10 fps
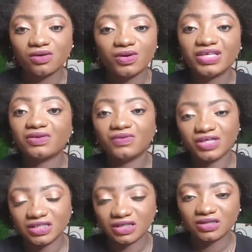that are already
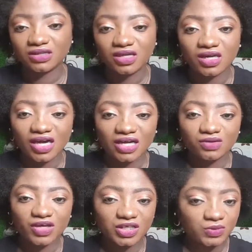created.
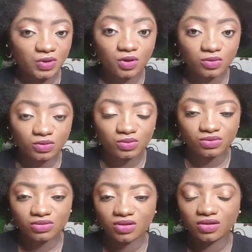And as we all
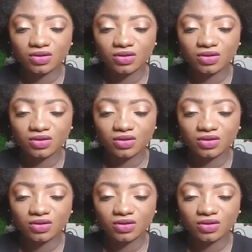know,